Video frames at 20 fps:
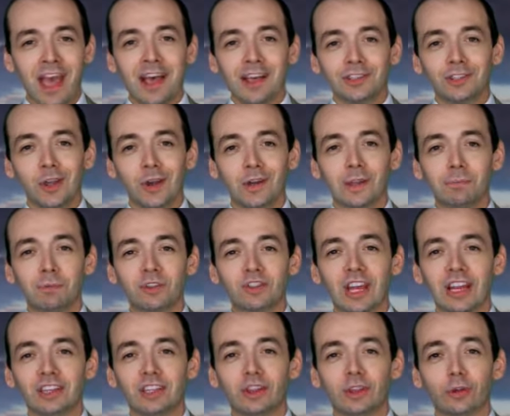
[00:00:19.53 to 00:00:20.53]
Sony
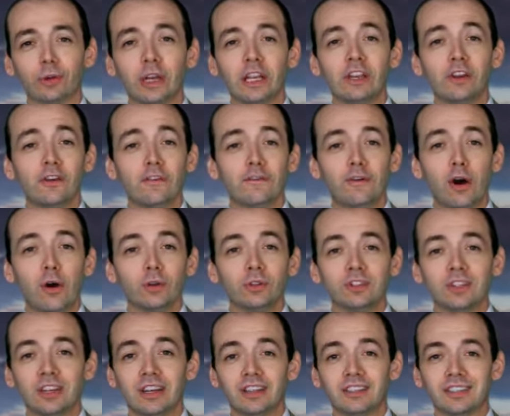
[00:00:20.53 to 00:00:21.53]
presented three new
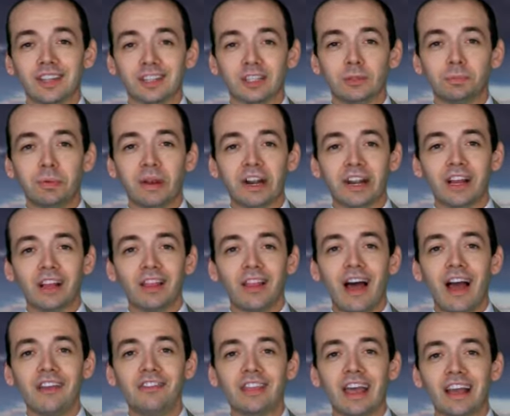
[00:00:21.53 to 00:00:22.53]
phones in its Xperia
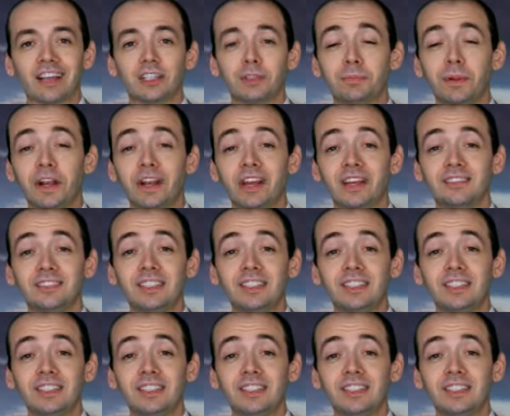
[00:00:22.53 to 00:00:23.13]
line the Xperia